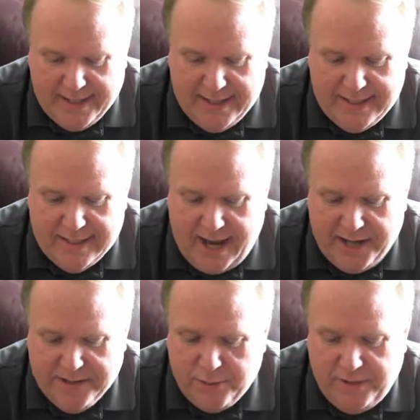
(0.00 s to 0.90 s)
This has
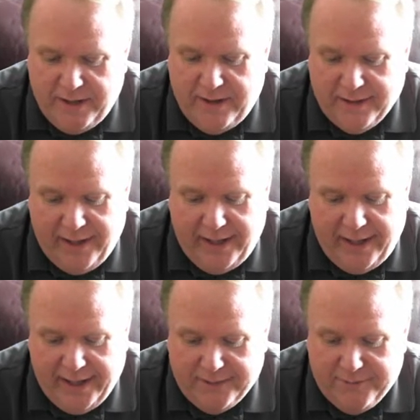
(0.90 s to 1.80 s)
actually been
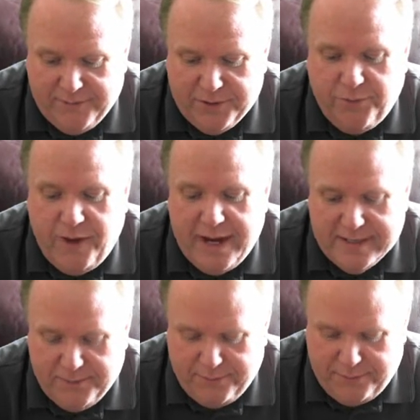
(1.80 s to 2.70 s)
online for
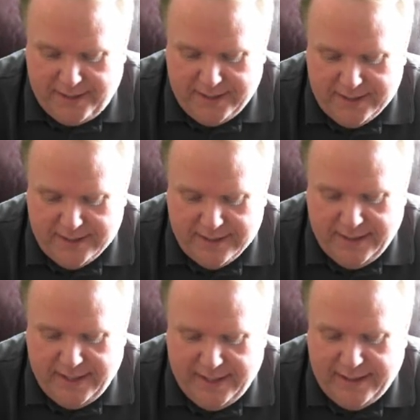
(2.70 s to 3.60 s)
twice the price,
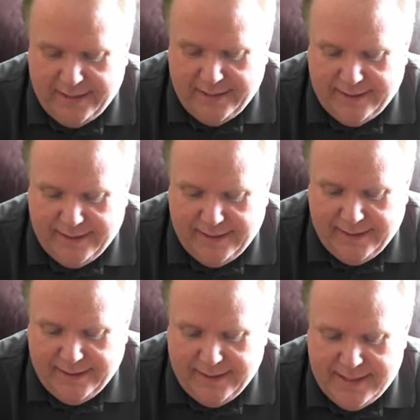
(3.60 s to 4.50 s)
and
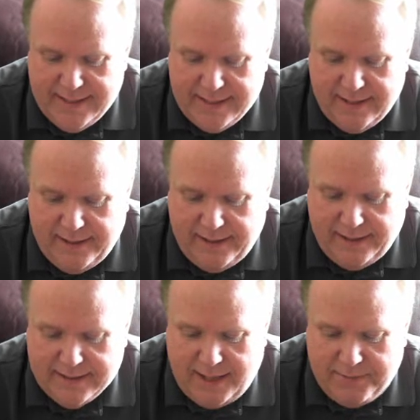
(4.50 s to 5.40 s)
this is
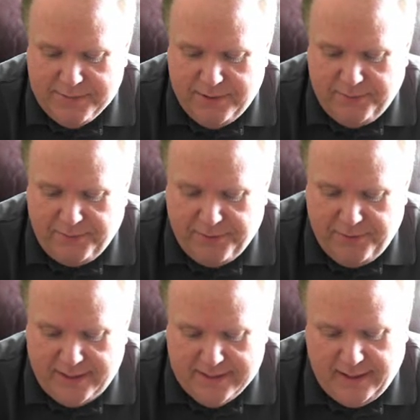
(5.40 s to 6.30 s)
a Topps Triple
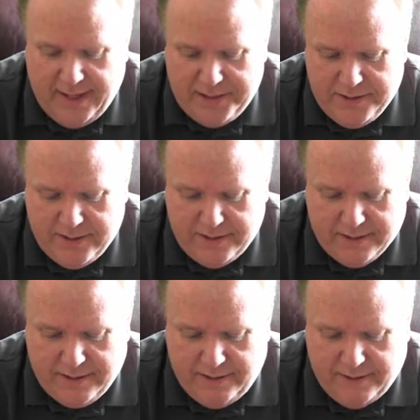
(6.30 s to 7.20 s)
Threads
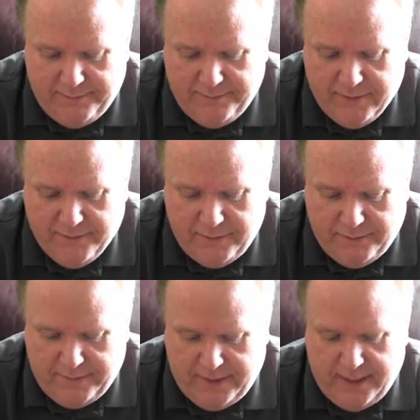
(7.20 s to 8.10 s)
Legends card
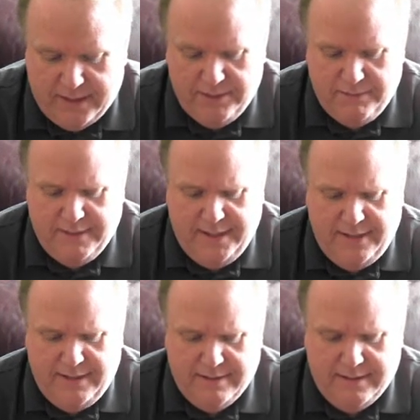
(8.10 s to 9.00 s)
from like
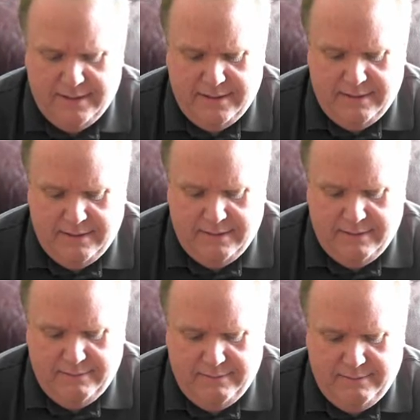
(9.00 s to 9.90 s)

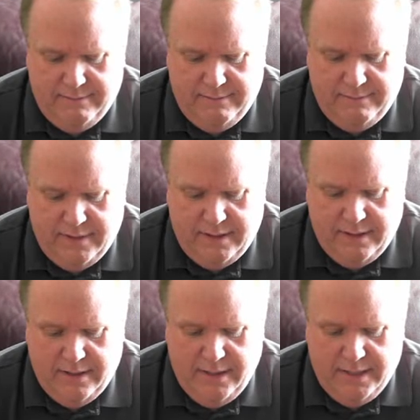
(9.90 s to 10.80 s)

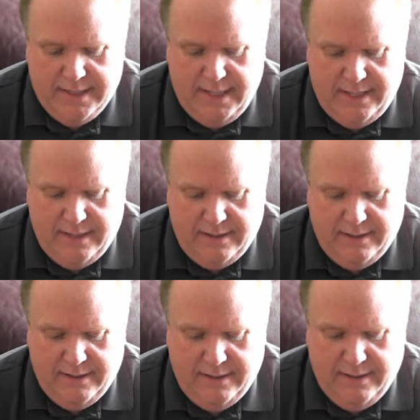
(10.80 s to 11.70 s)
2010,